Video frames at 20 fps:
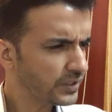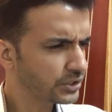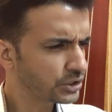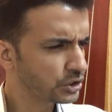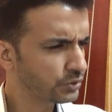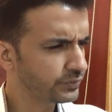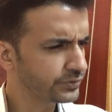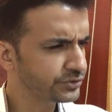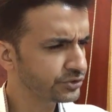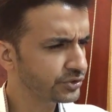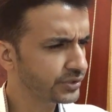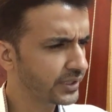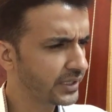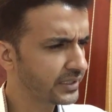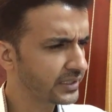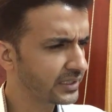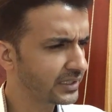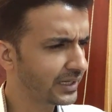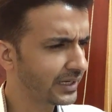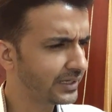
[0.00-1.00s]
she wants to
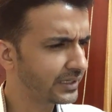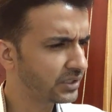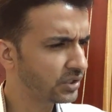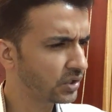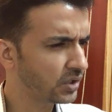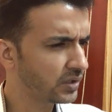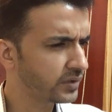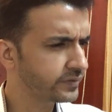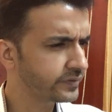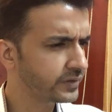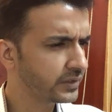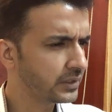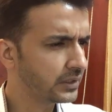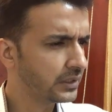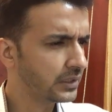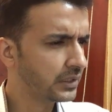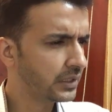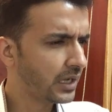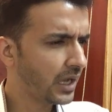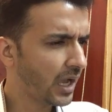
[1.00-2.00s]
get an idea of
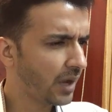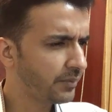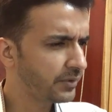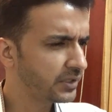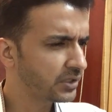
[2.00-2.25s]
how